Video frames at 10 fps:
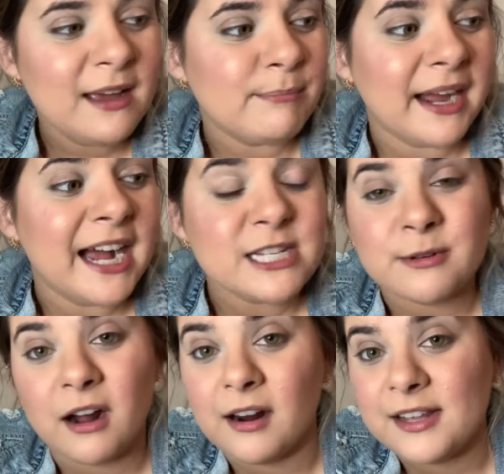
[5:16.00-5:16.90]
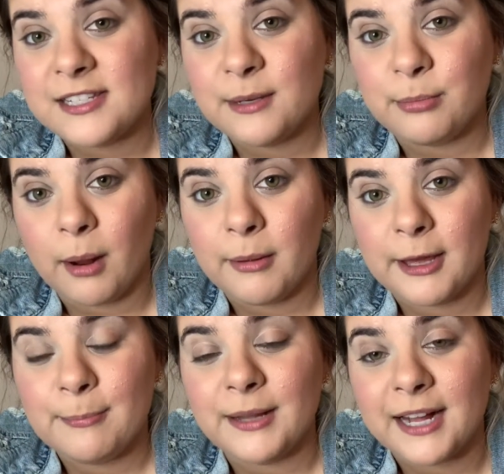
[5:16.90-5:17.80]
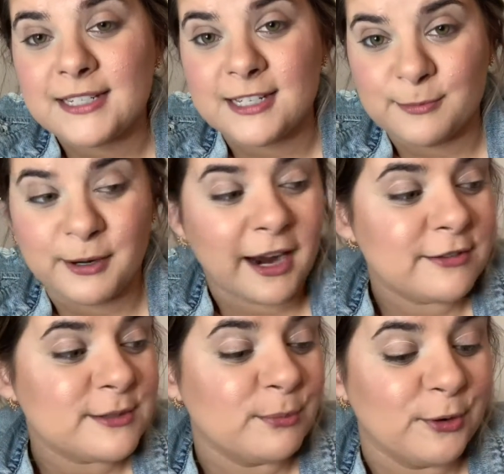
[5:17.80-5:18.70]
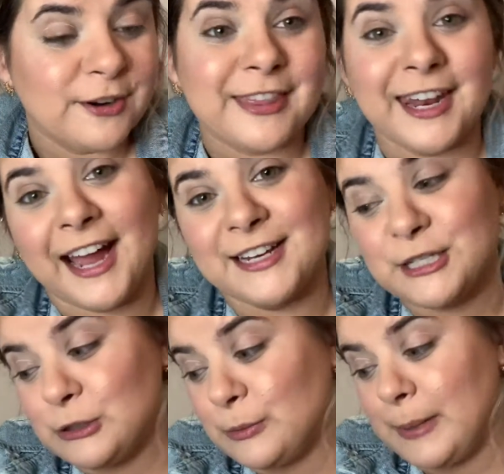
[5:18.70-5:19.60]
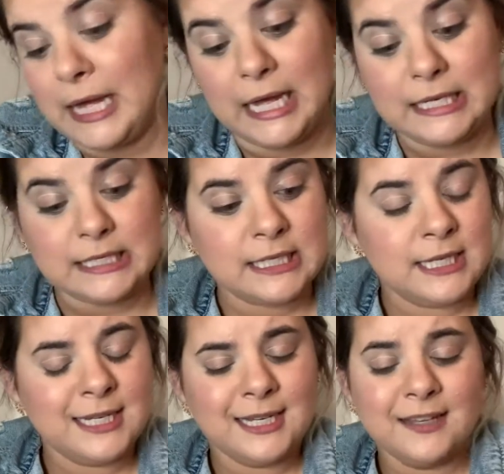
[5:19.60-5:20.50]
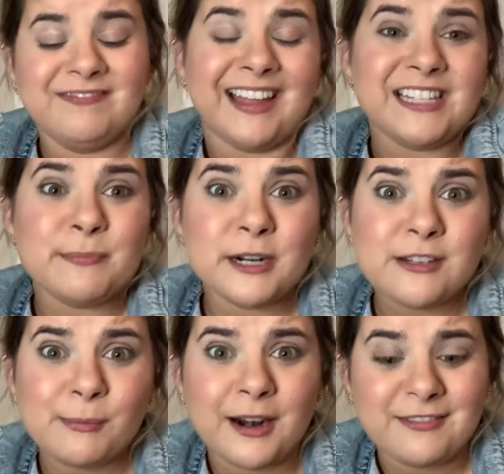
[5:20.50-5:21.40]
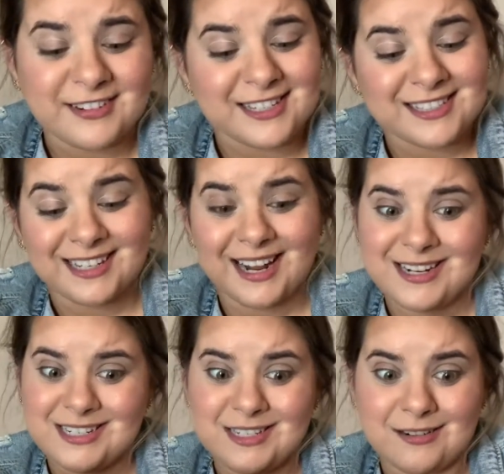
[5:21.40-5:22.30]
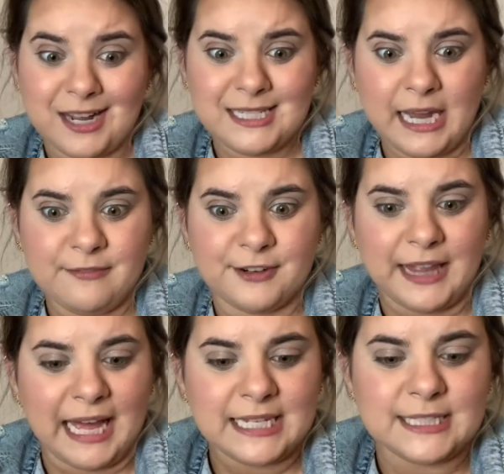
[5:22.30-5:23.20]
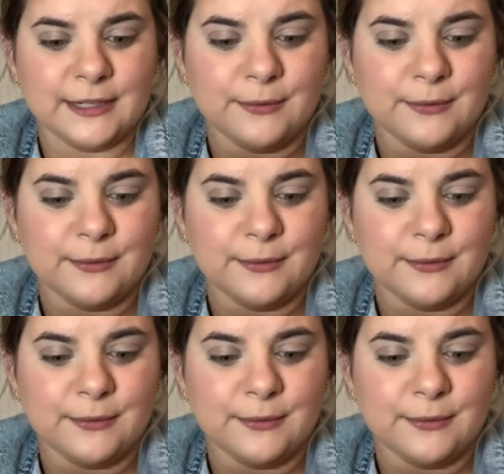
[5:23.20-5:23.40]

My husband honestly probably plucks his brows more than I do, but that's a personal preference, and I just don't got time for that. So